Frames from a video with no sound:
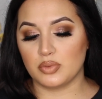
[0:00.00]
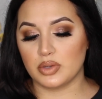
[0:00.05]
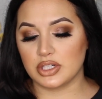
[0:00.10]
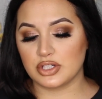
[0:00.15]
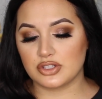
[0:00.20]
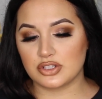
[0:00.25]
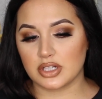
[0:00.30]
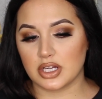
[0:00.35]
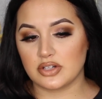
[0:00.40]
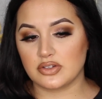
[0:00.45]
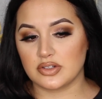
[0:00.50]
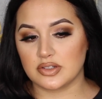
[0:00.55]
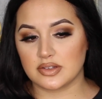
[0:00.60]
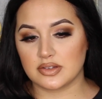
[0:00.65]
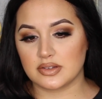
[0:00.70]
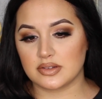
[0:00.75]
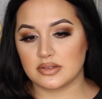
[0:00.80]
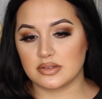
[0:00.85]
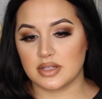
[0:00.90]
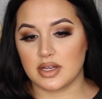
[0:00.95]
which I
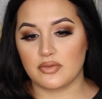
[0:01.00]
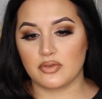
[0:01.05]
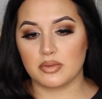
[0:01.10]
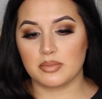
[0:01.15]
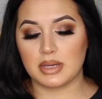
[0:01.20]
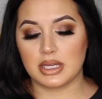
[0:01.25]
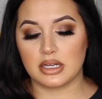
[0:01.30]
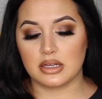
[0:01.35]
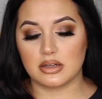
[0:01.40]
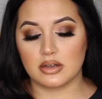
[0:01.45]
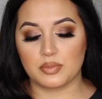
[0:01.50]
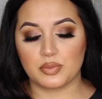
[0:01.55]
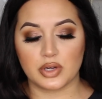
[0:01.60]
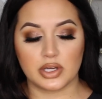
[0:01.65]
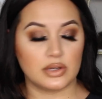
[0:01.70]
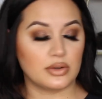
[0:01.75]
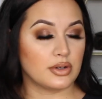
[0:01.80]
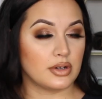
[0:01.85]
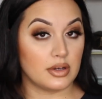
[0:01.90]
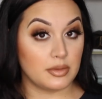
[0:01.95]
just never made it a
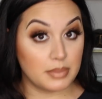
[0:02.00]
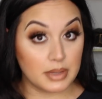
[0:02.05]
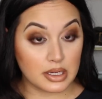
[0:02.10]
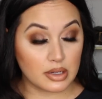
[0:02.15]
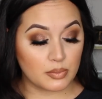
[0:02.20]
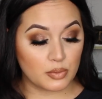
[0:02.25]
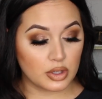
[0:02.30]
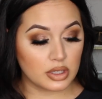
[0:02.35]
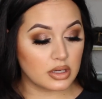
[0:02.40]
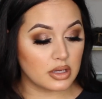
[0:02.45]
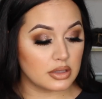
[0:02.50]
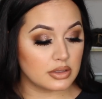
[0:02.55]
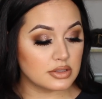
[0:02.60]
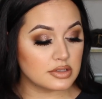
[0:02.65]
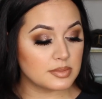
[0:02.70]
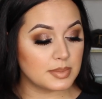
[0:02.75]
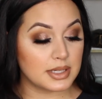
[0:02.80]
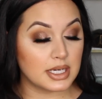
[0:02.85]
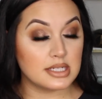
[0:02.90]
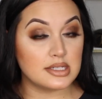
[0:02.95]
priority to pick up more
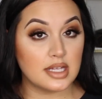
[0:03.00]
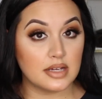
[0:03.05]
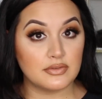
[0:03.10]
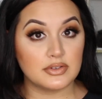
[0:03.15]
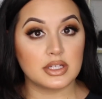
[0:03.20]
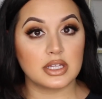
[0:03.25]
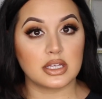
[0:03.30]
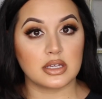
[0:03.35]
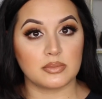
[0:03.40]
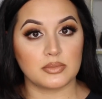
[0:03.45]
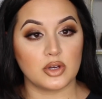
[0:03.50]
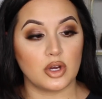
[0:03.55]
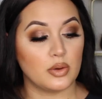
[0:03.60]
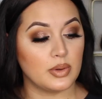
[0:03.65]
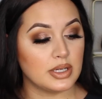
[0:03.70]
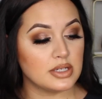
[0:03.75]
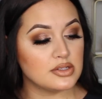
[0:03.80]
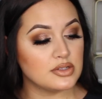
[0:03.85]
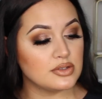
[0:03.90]
colors, but I definitely am going